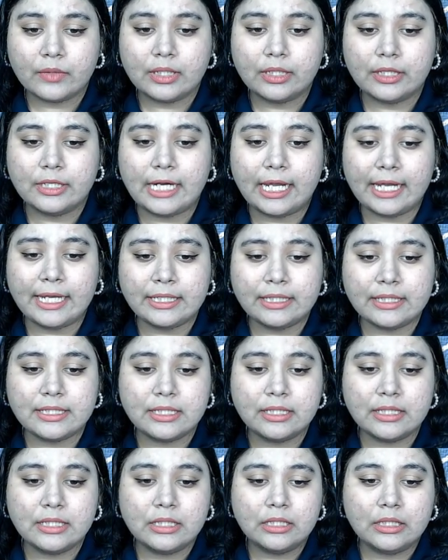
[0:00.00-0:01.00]
right?
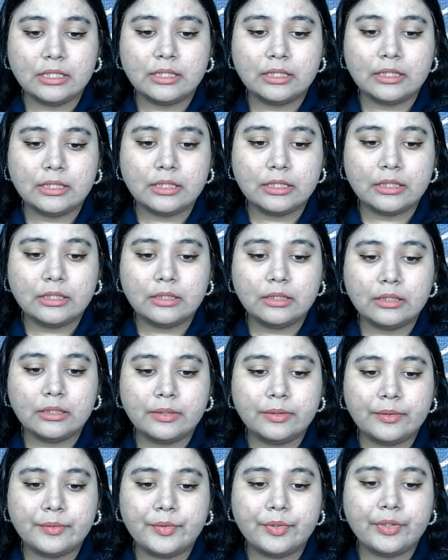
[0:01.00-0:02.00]

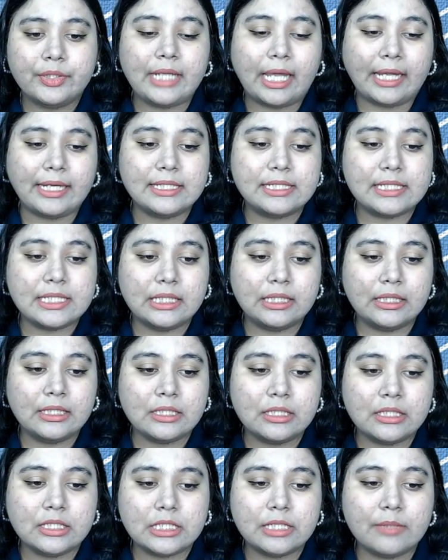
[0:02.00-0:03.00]
19,
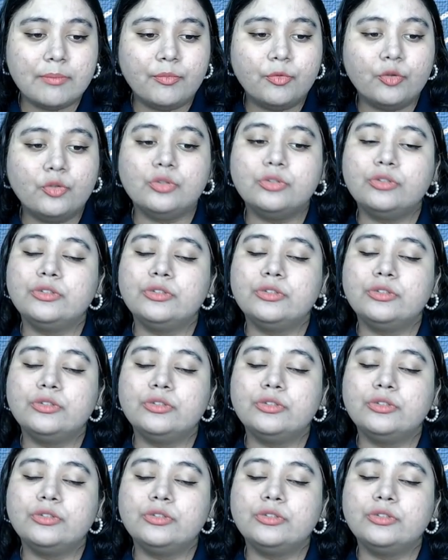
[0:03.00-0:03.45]
shibku.